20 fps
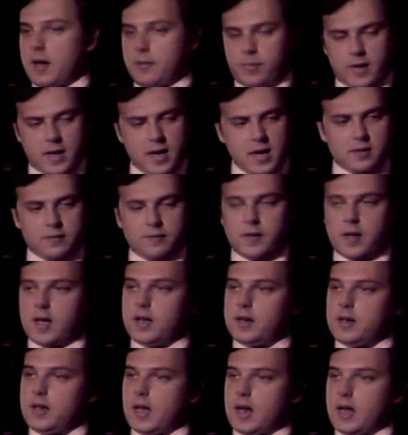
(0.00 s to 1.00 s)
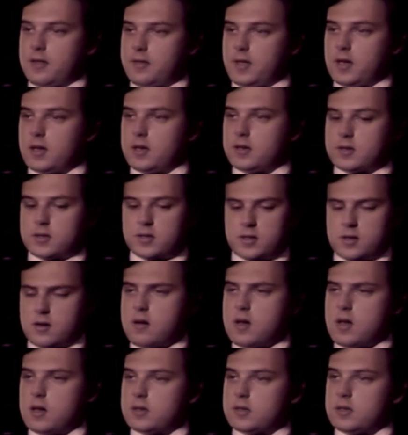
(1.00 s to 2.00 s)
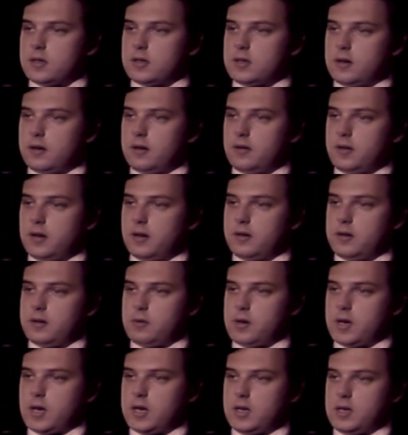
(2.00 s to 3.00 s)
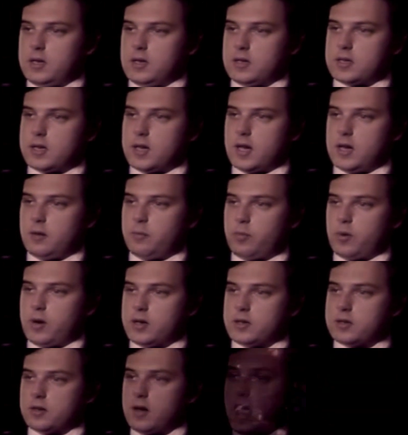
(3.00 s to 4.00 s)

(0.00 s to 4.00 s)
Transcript: I plan to find out. I think it's serious that we're getting this kind of pressure.